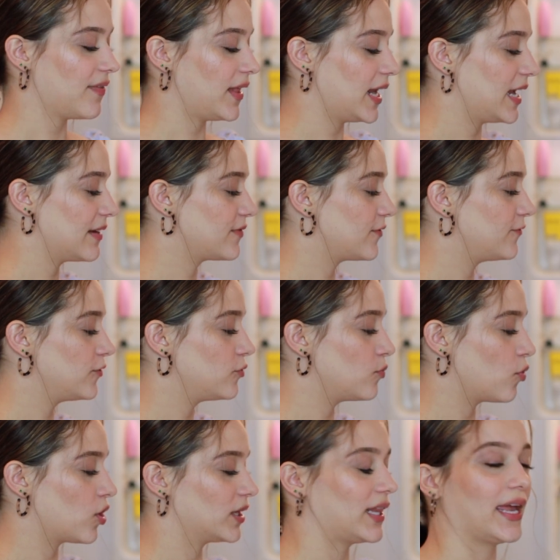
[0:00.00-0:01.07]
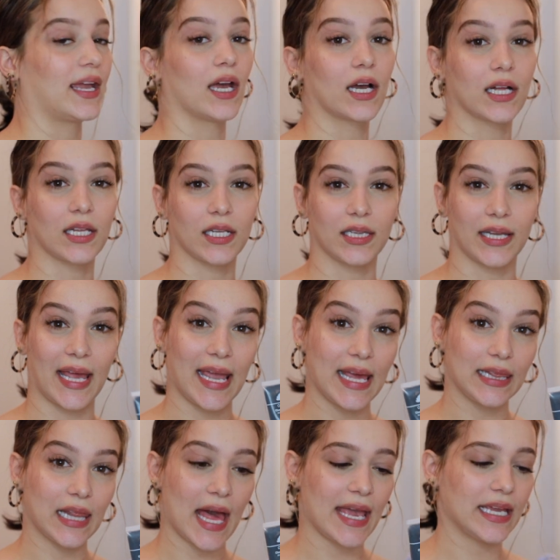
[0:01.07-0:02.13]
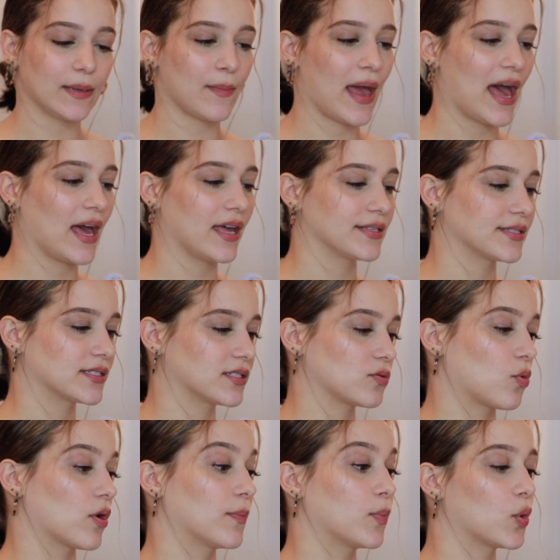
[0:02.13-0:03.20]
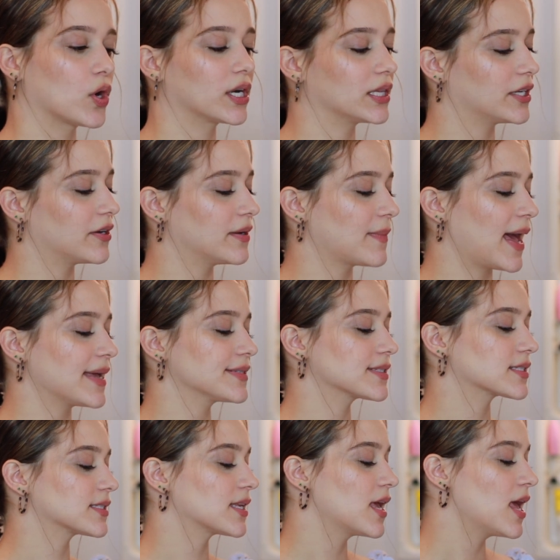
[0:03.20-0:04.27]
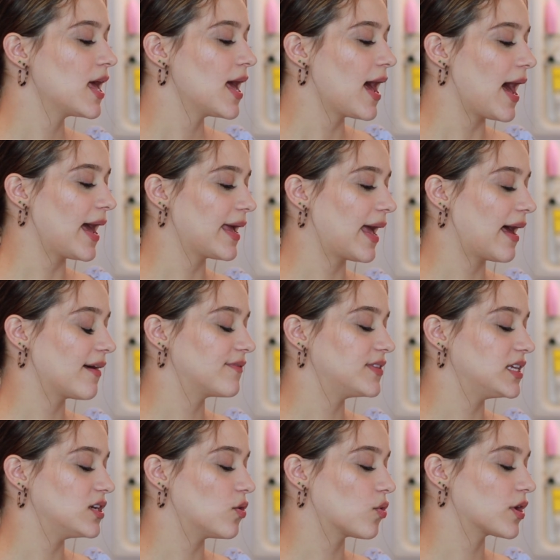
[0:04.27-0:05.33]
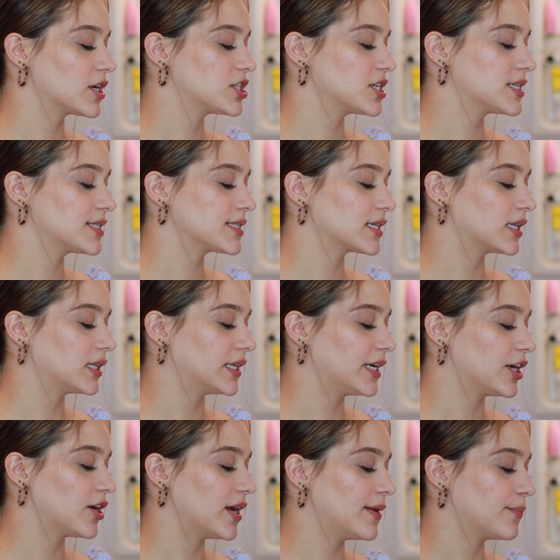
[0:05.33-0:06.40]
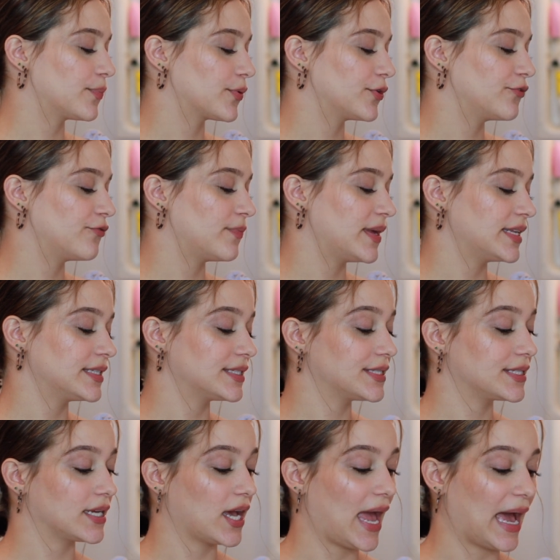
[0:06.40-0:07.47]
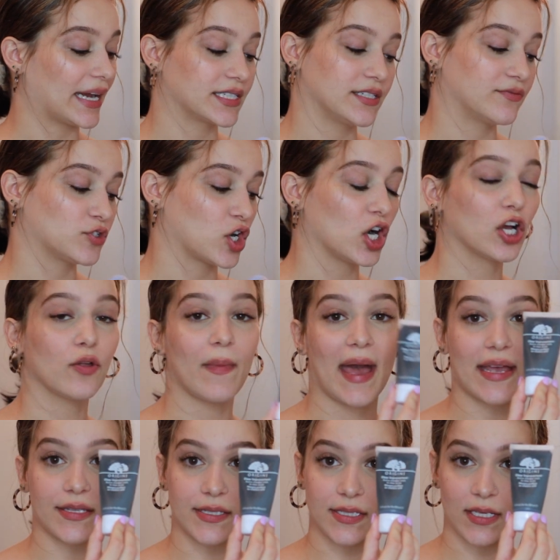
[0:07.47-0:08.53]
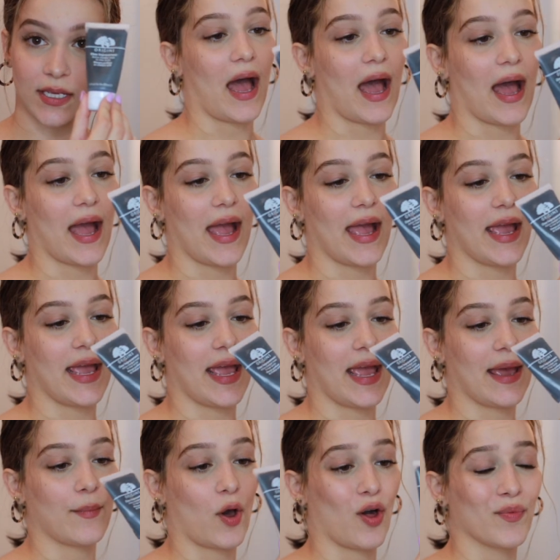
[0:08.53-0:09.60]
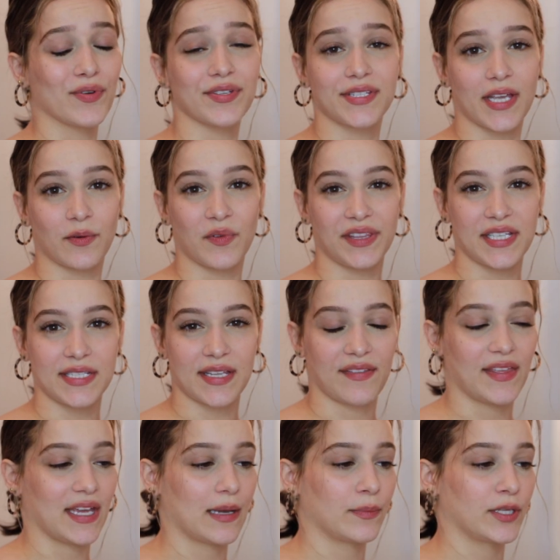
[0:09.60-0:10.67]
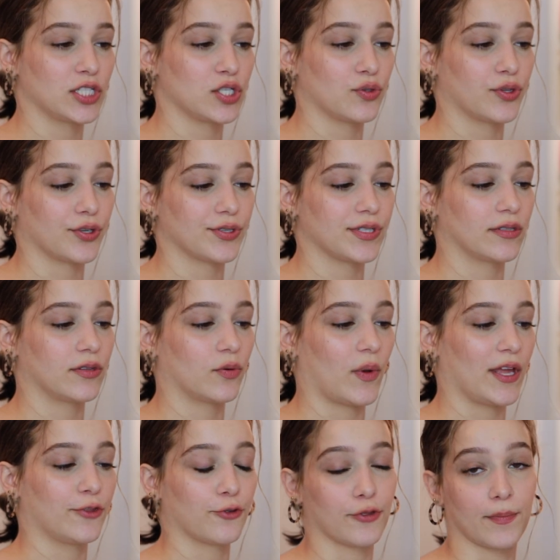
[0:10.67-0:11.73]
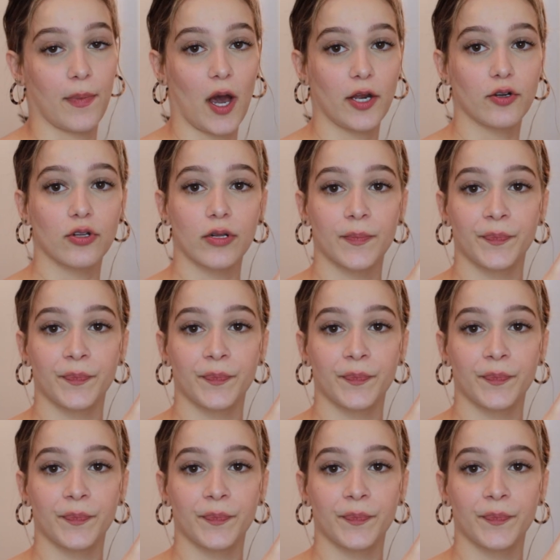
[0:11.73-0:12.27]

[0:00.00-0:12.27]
And then I have a few more like clay-like masks or pore clearing masks. I have the Origins Clear Improvement Active Charcoal Mask. I am almost done with this. I think I'm like two thirds of the way through the bottle.